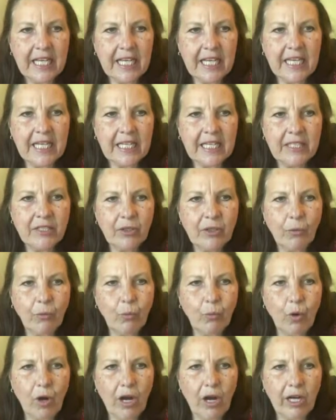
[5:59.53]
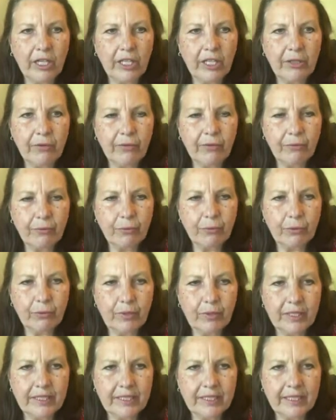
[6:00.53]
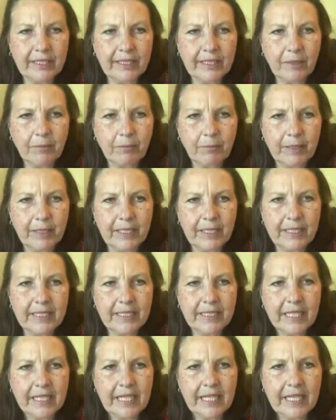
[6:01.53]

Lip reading: and walk you through this a little bit.